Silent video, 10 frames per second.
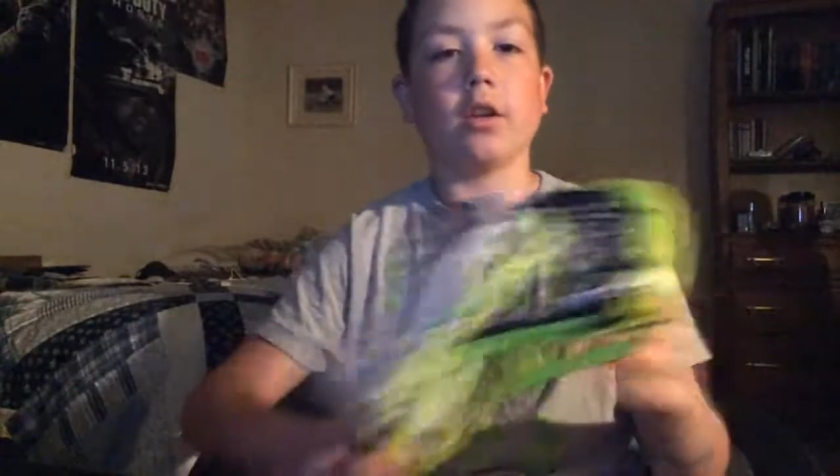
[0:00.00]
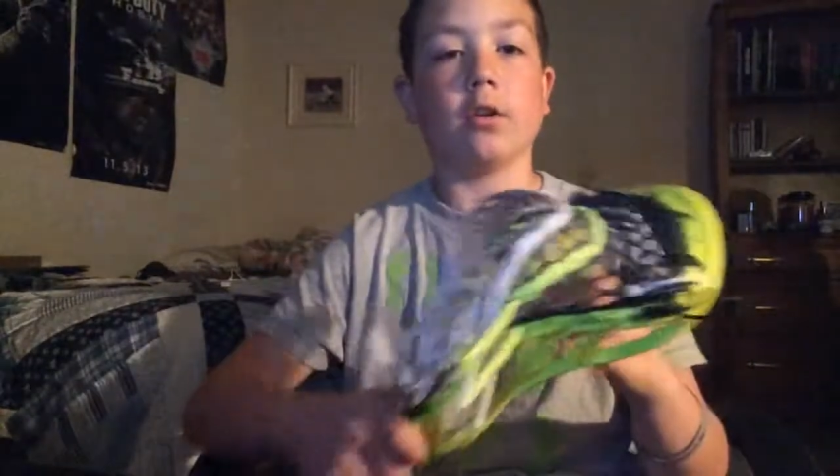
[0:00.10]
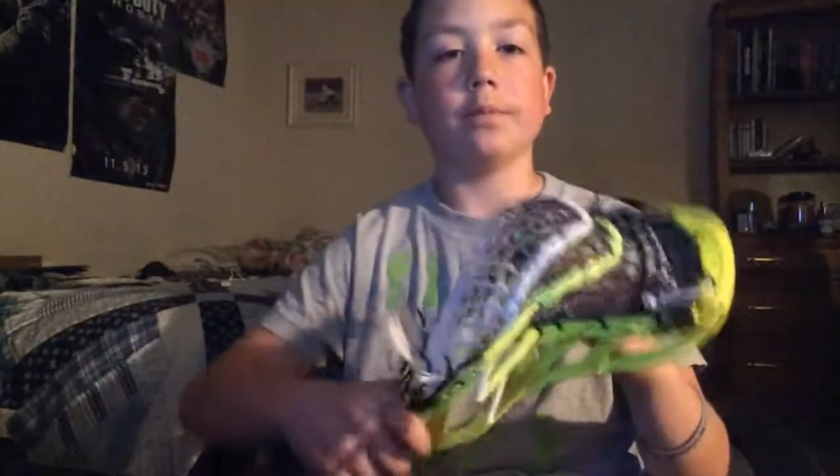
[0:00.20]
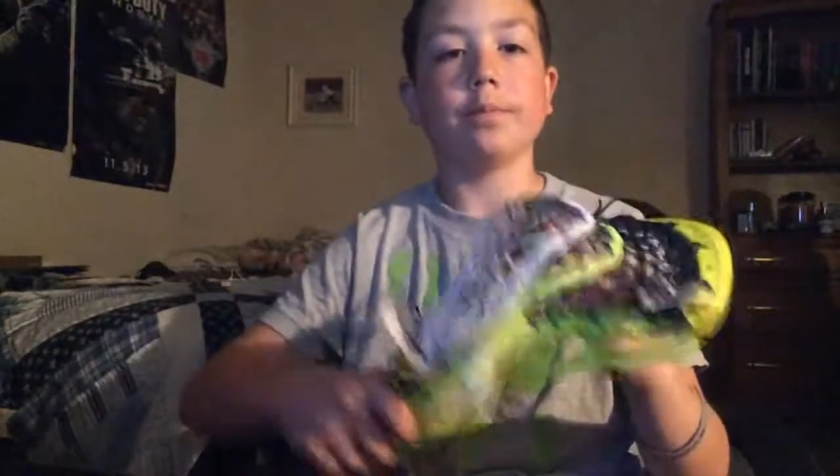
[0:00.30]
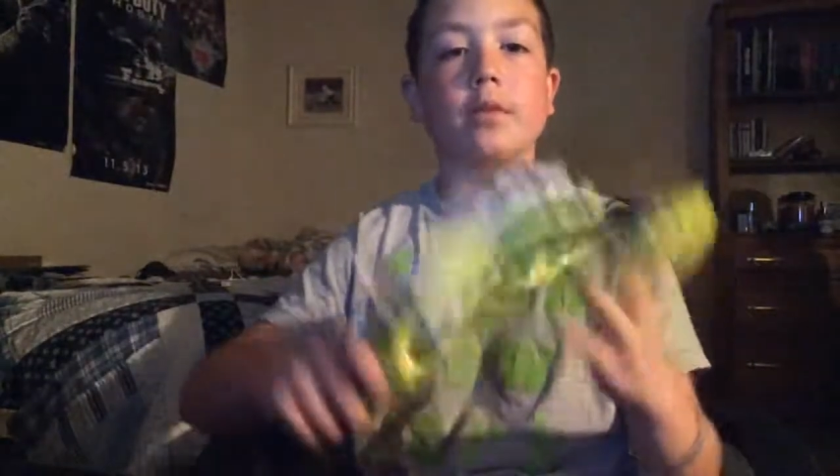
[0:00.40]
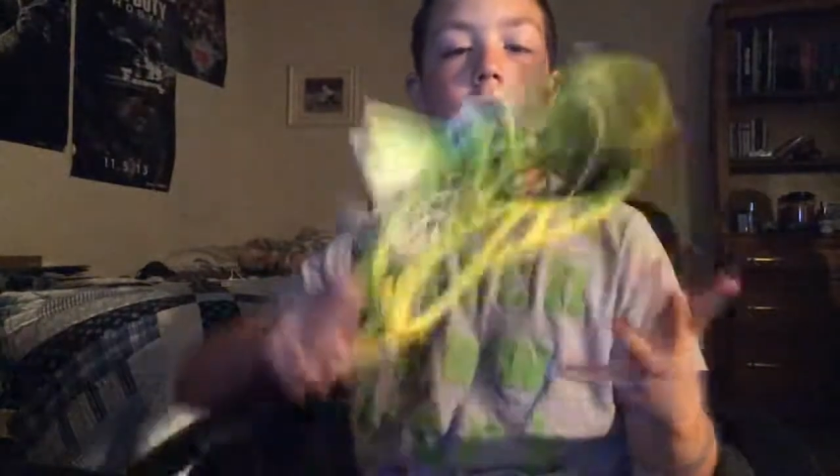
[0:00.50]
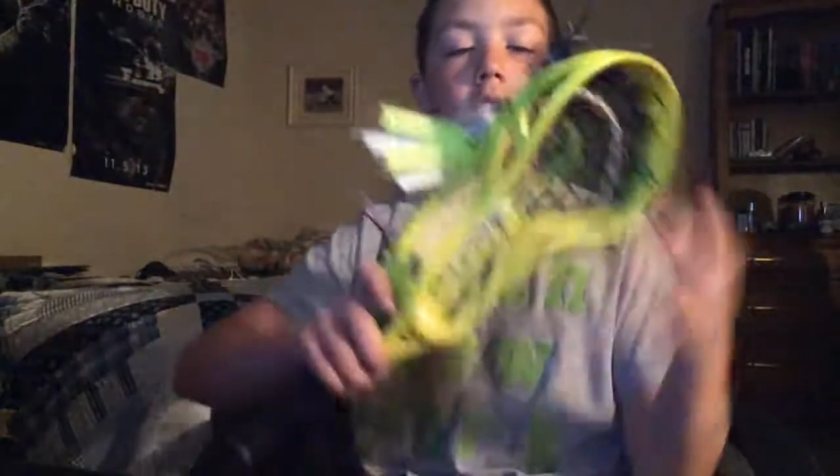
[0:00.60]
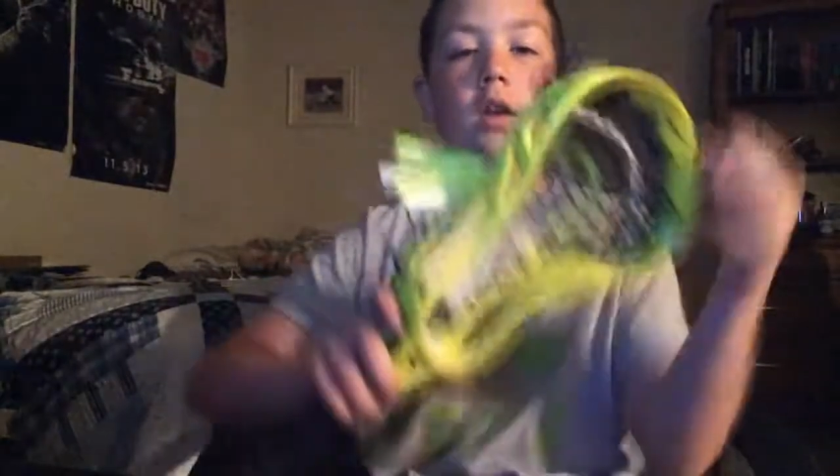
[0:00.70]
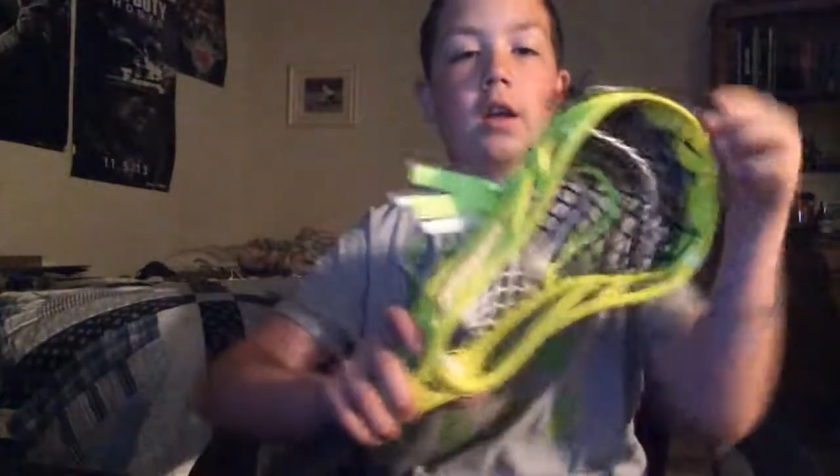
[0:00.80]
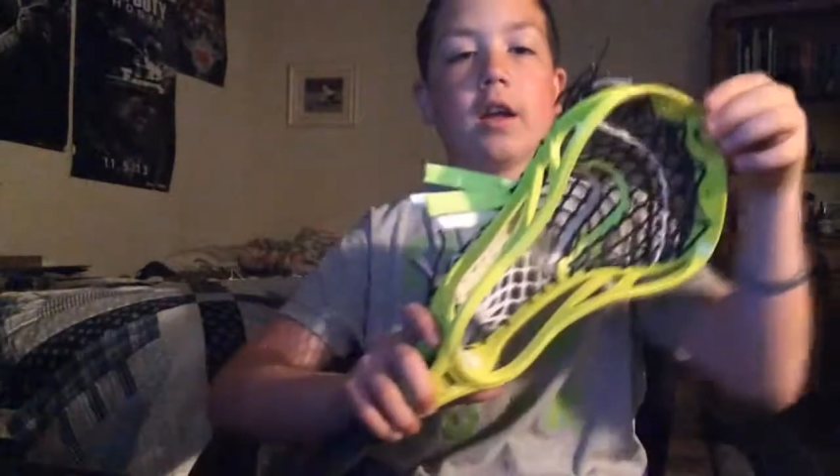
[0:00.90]
you know.
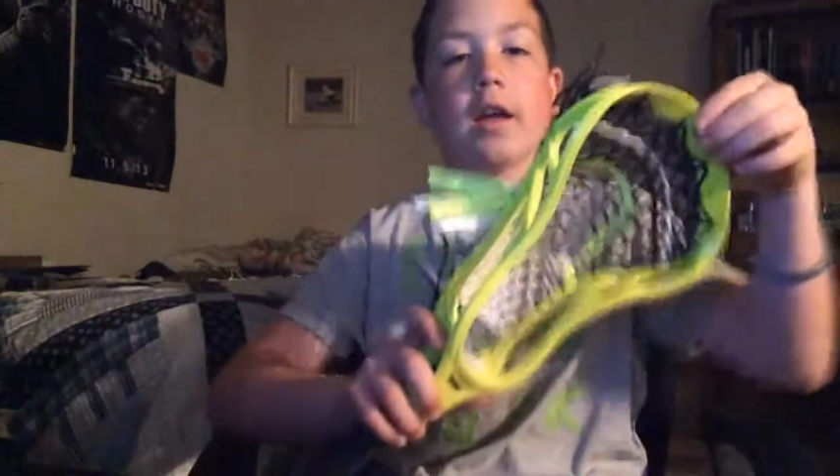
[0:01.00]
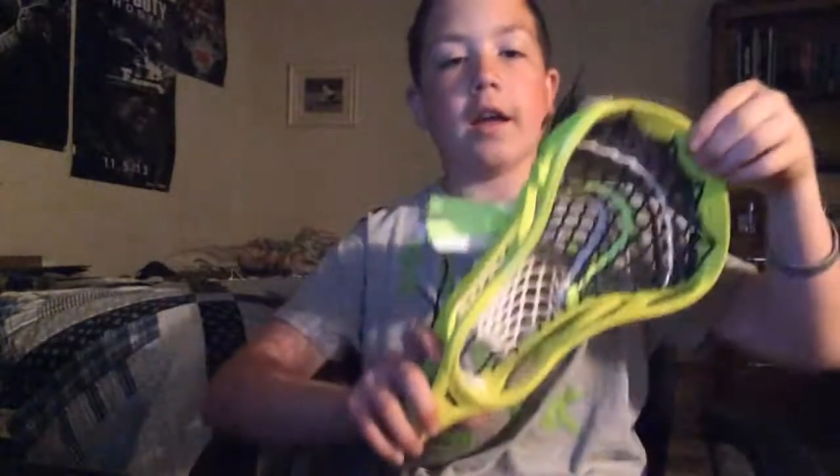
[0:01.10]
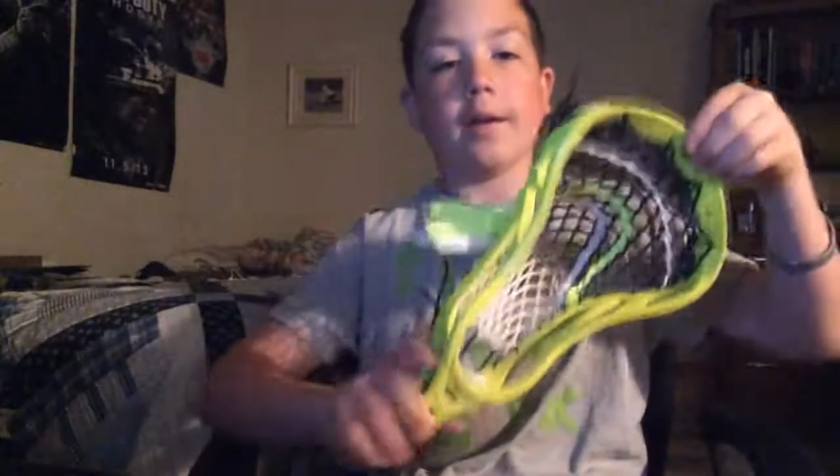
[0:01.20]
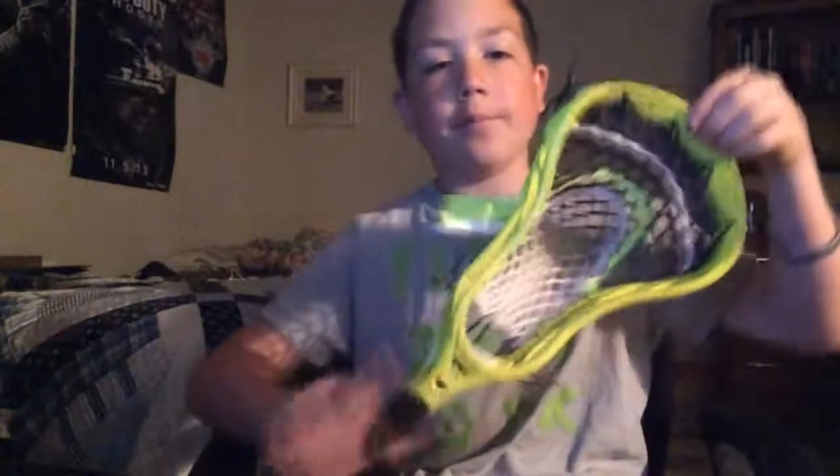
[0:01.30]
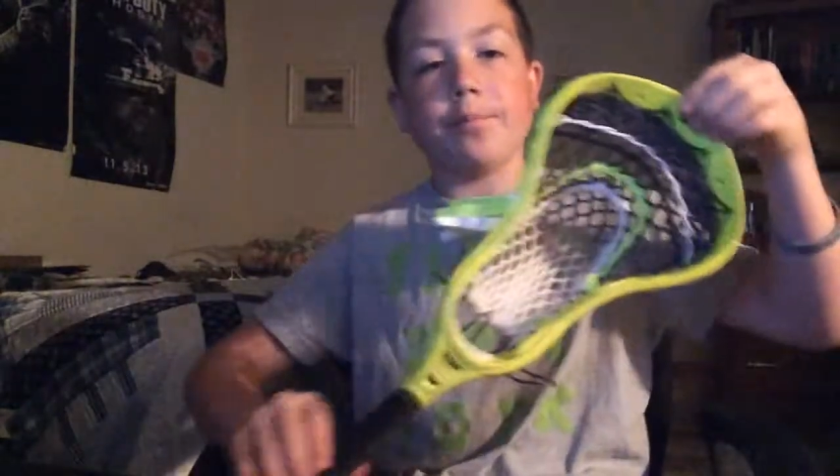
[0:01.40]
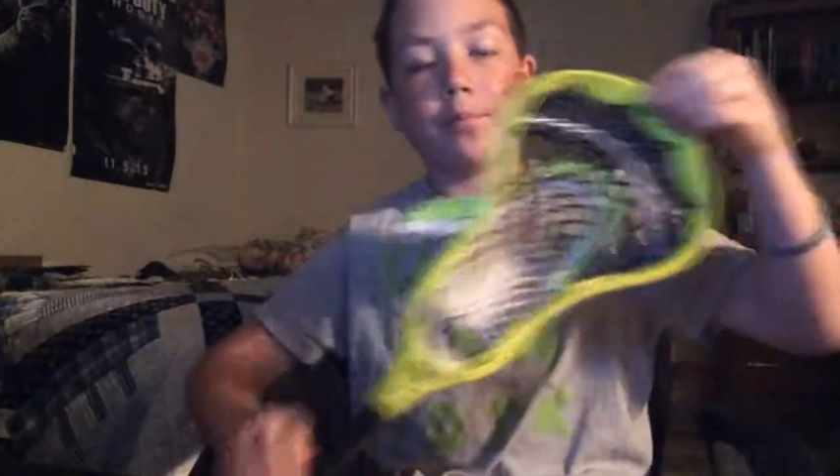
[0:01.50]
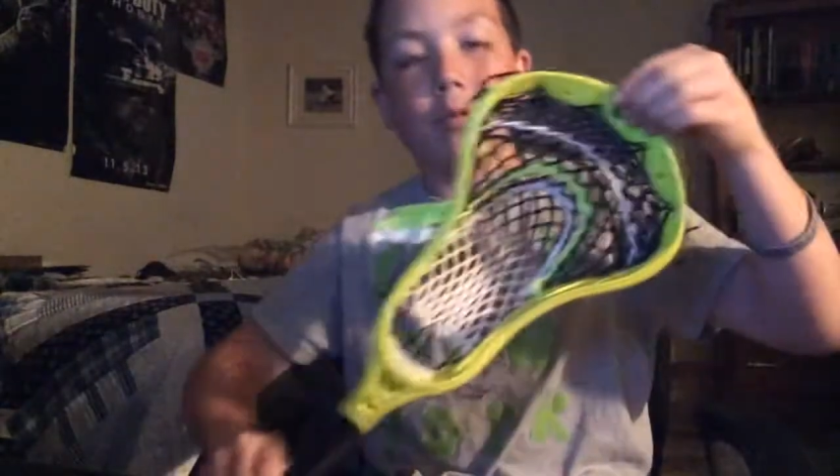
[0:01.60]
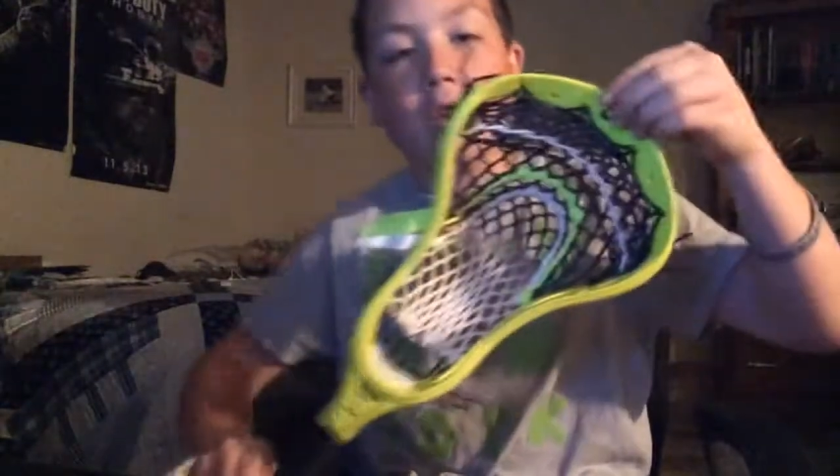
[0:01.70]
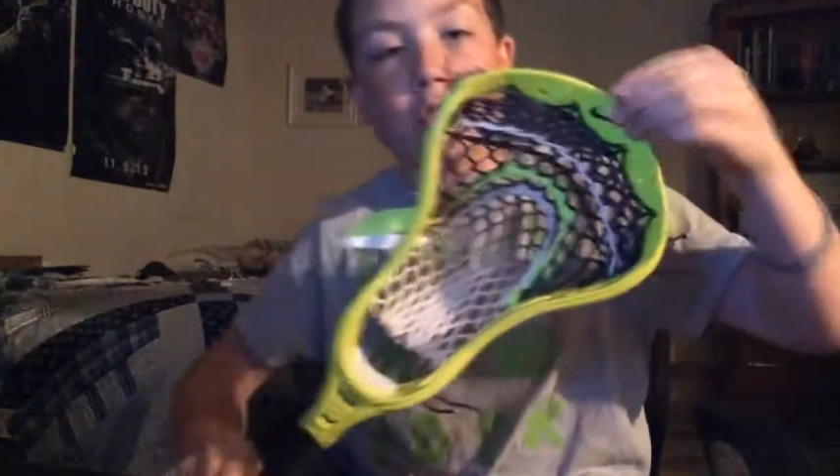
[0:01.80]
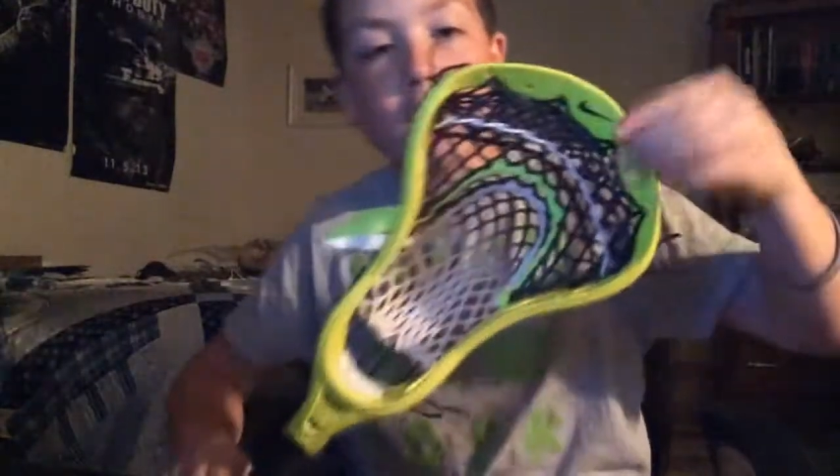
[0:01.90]
And
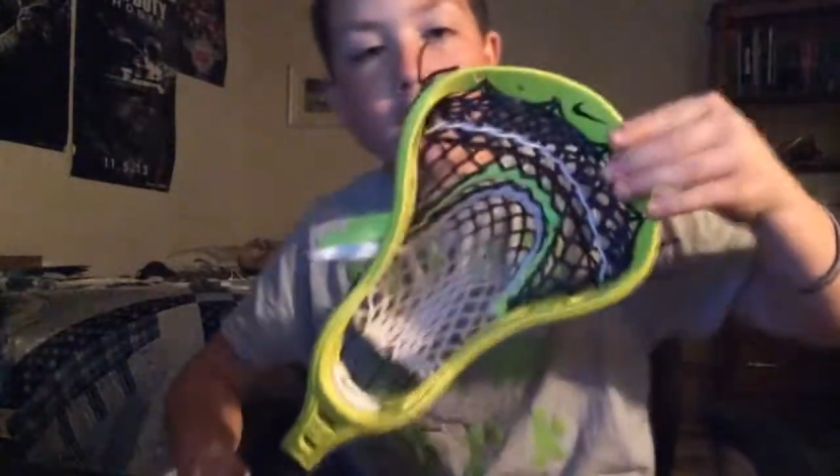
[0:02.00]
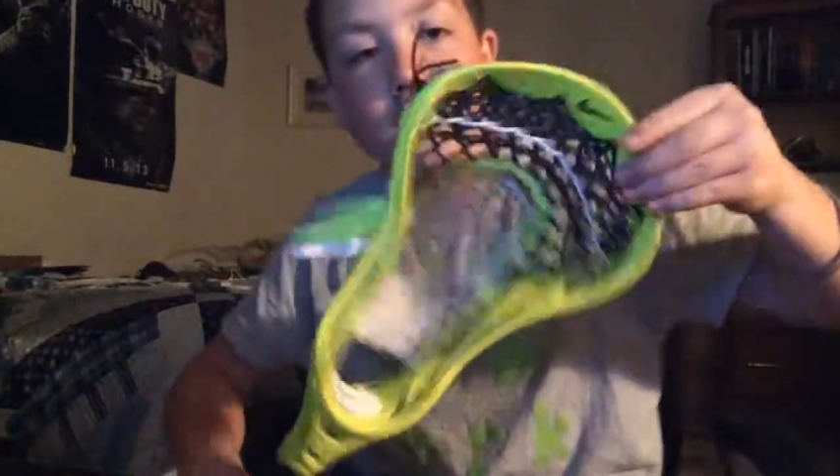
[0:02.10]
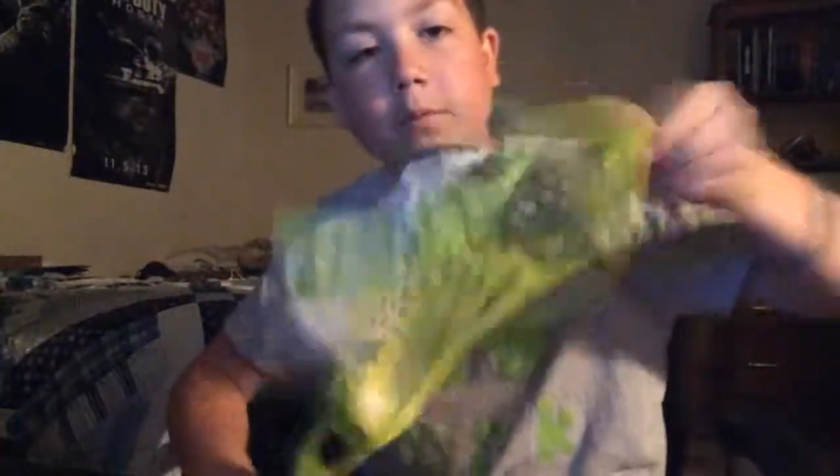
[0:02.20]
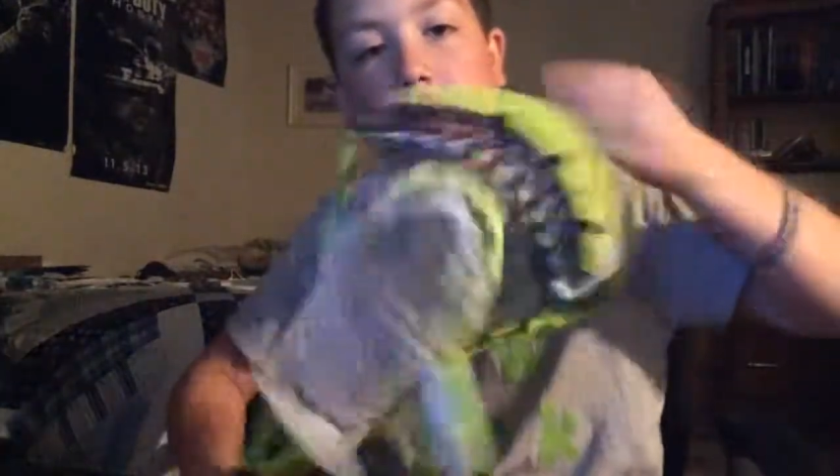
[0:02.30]
my friend